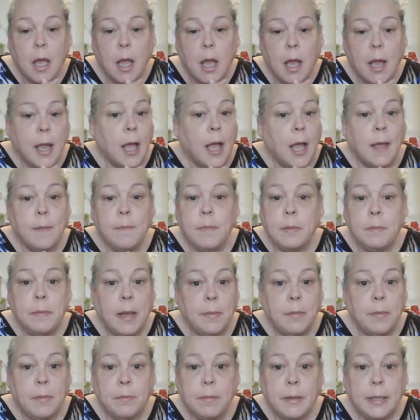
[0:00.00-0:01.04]
I, I've been
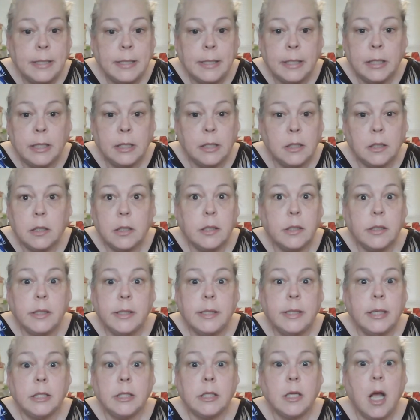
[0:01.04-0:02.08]
paper piecing
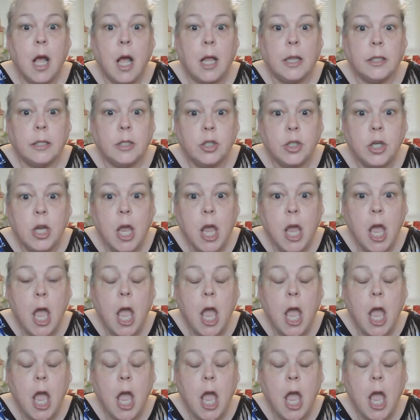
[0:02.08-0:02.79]
since college.